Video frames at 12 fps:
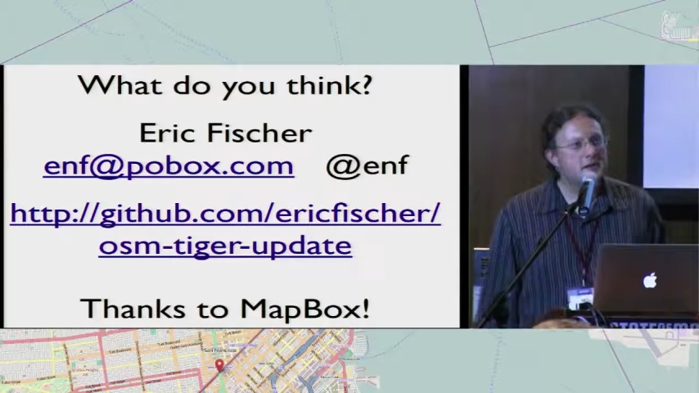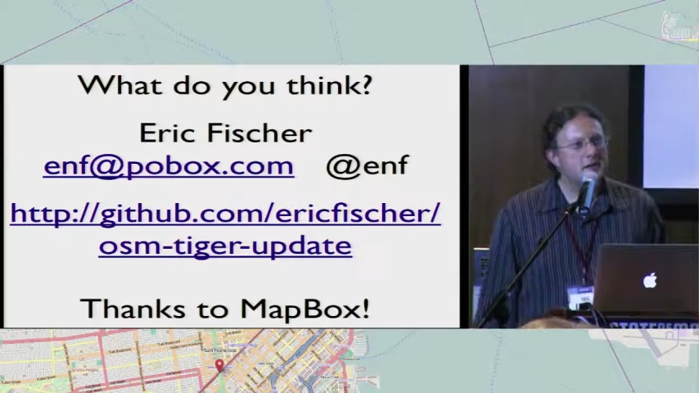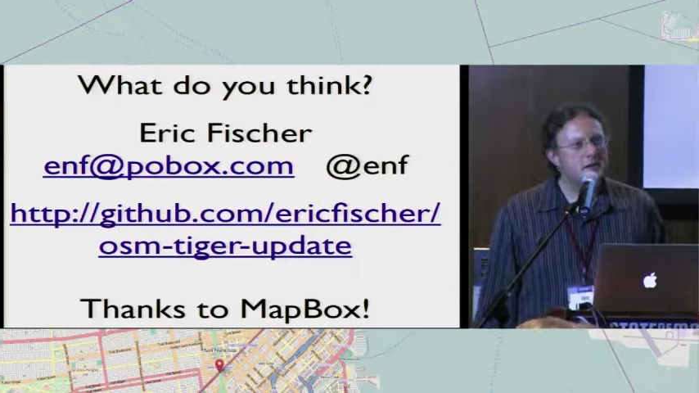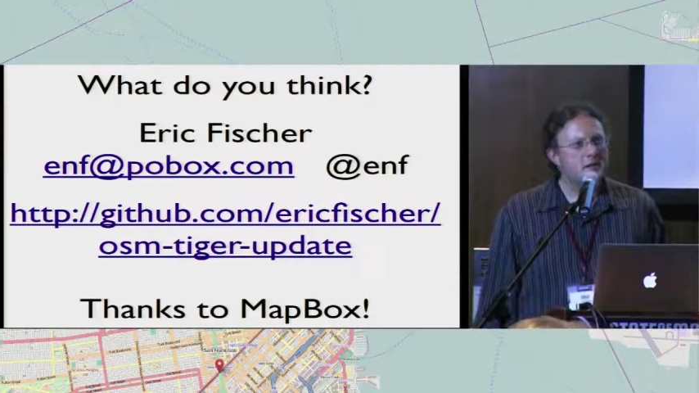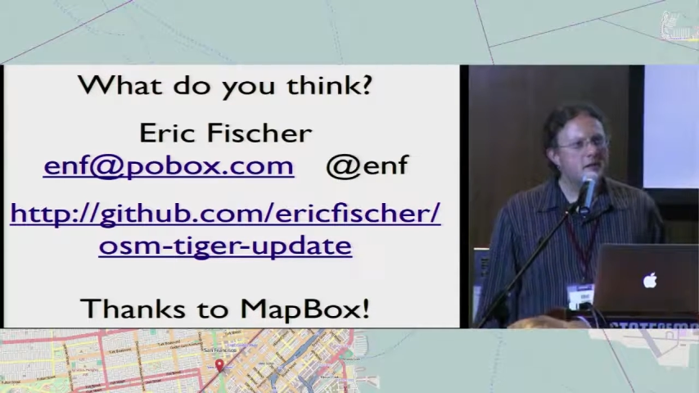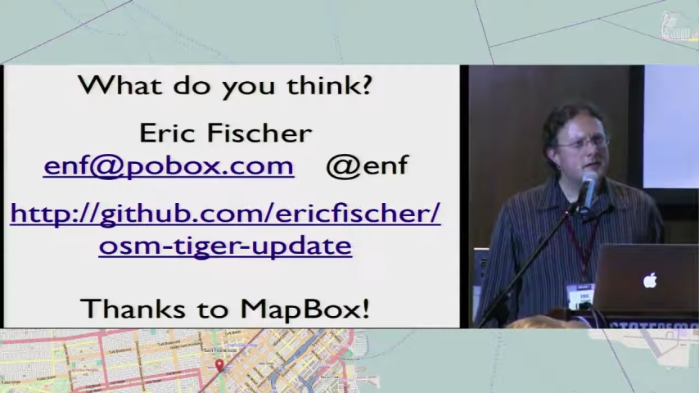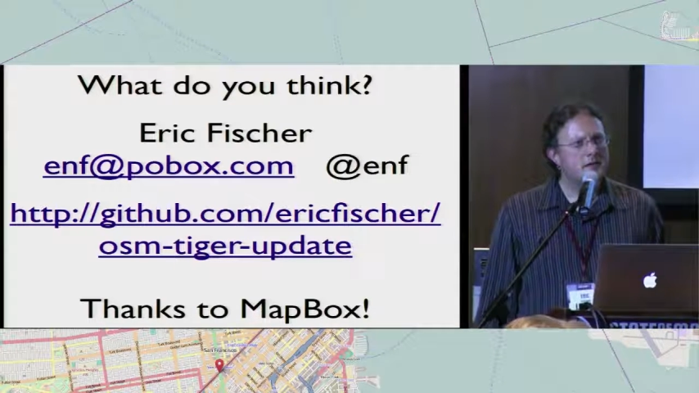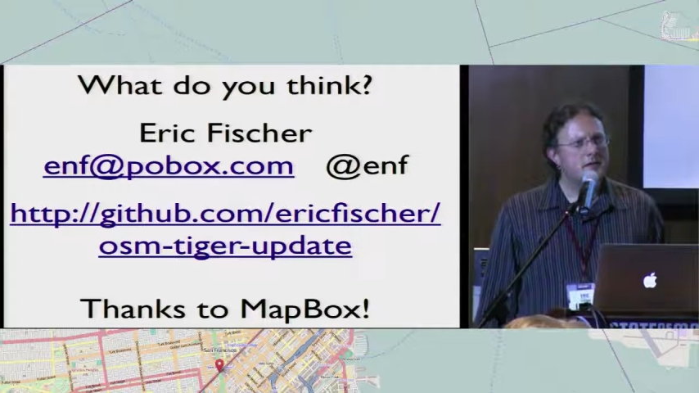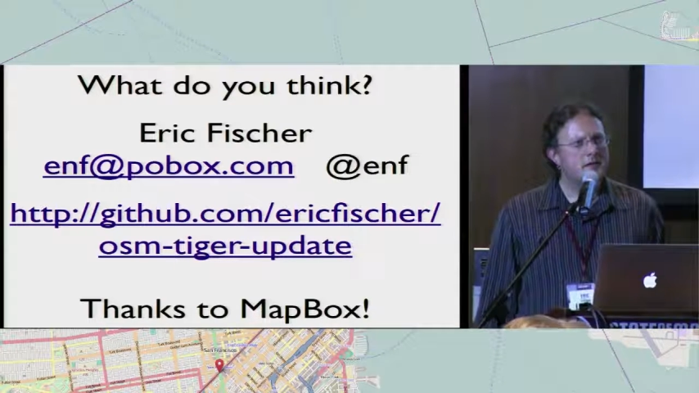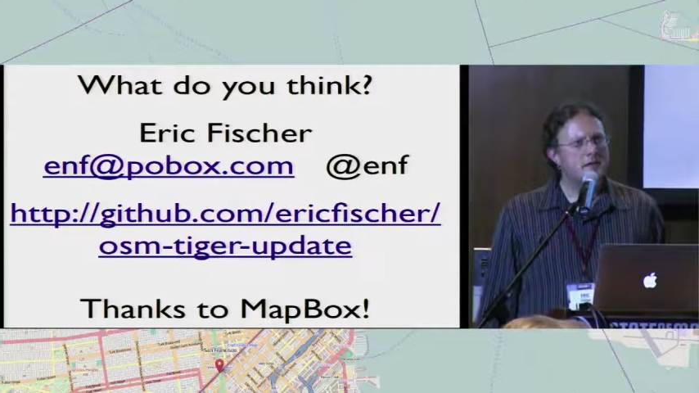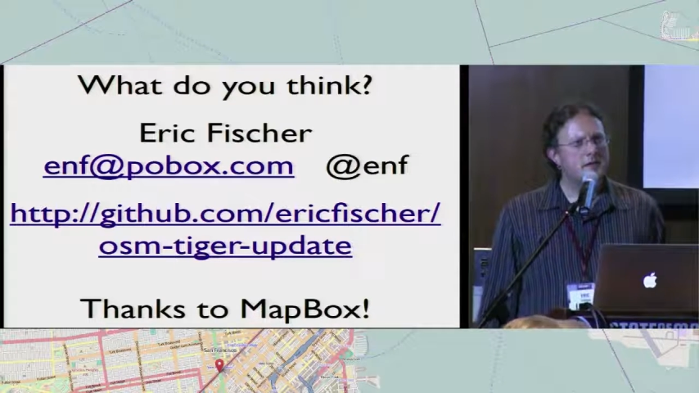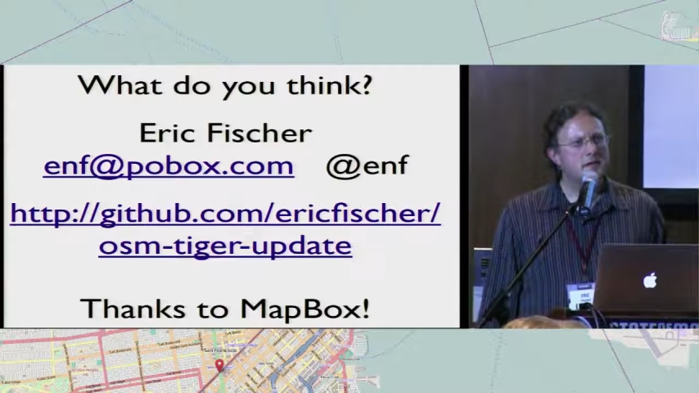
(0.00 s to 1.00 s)

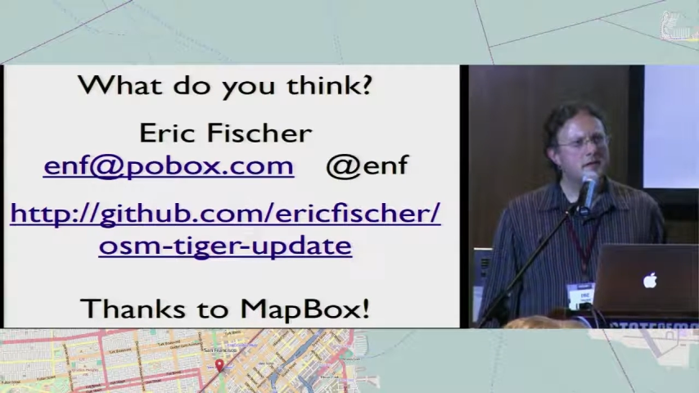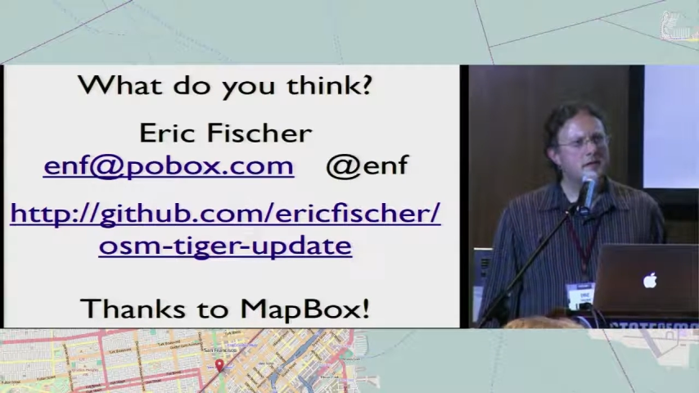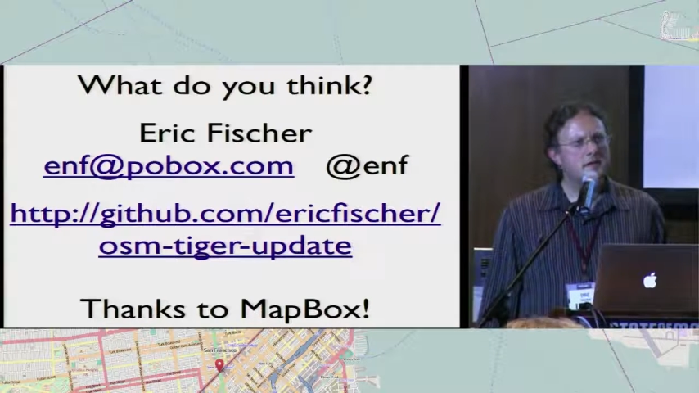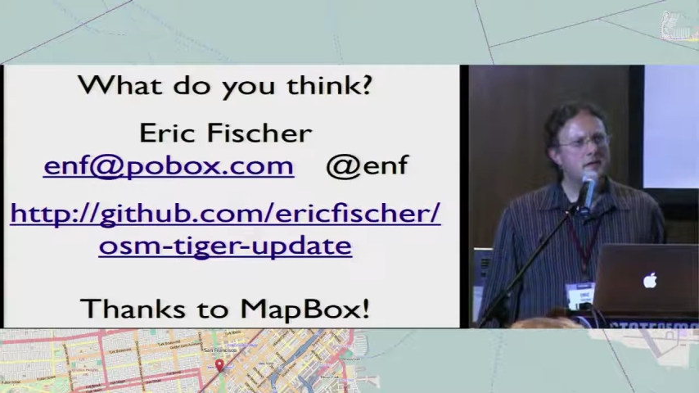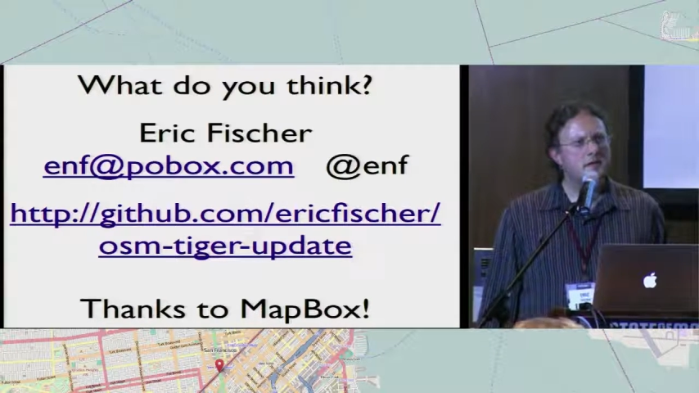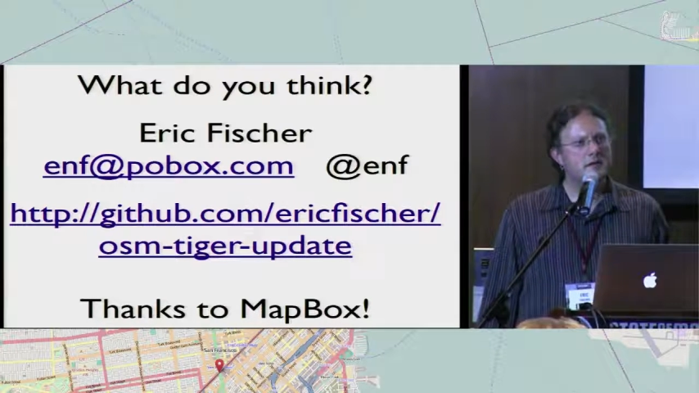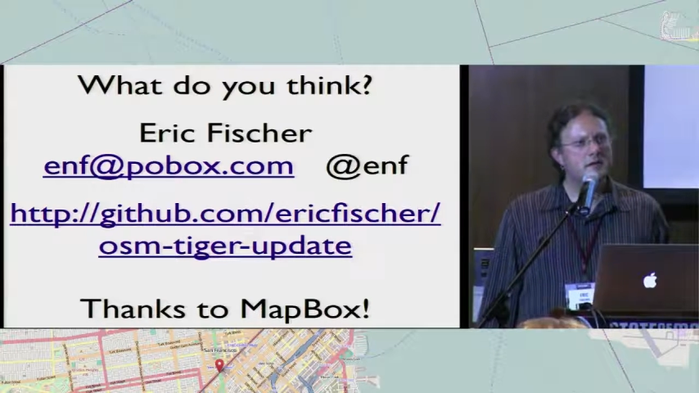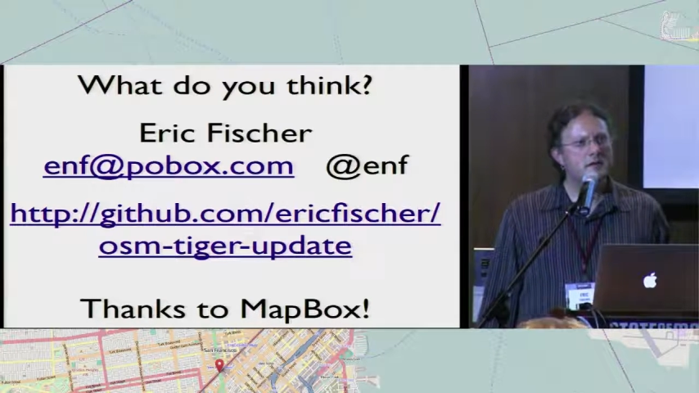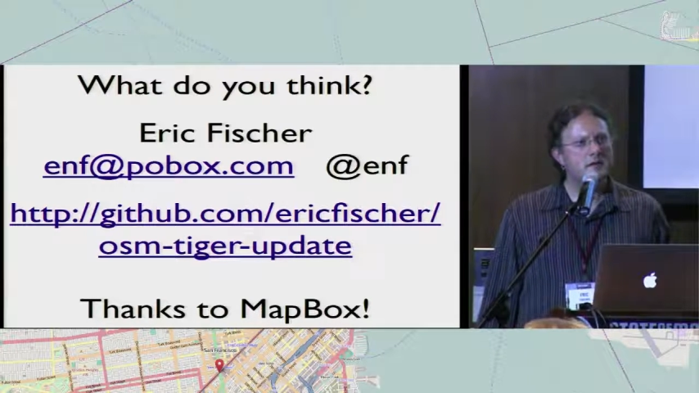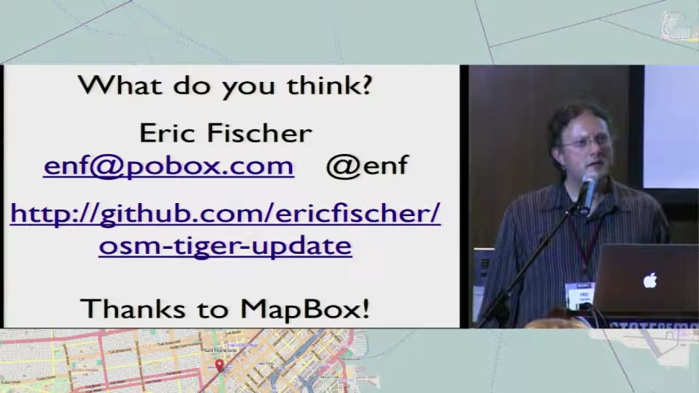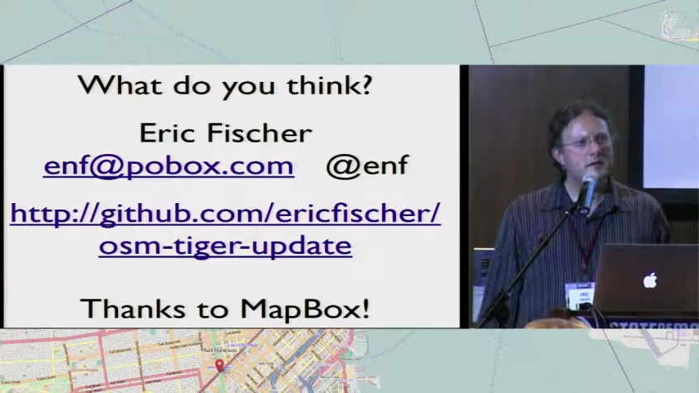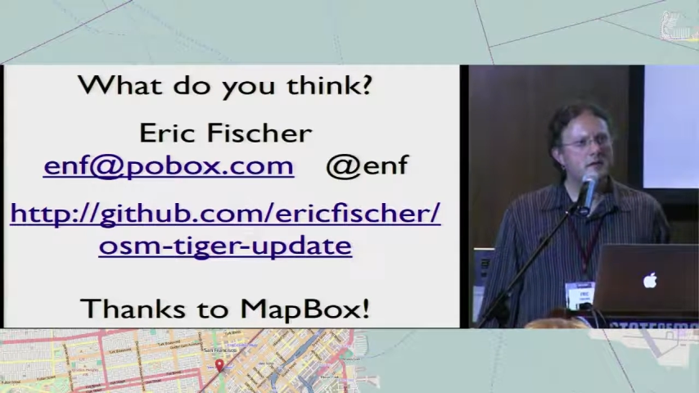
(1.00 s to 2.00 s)

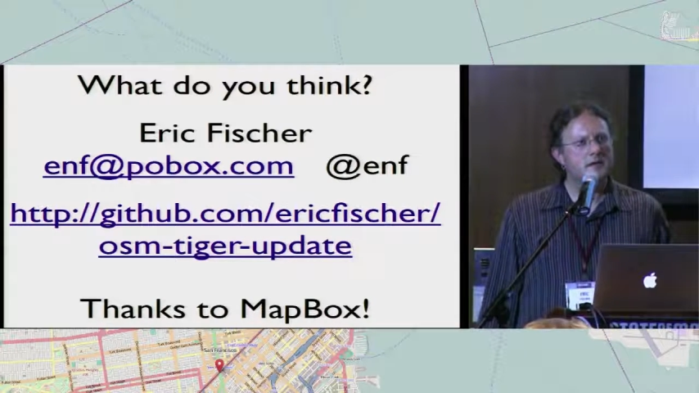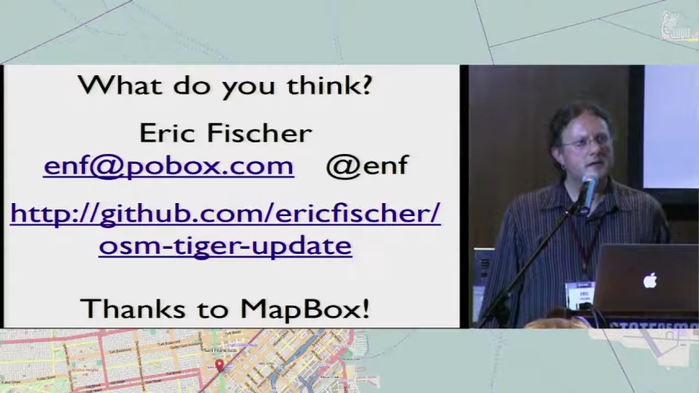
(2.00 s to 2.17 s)
Nobody speaks.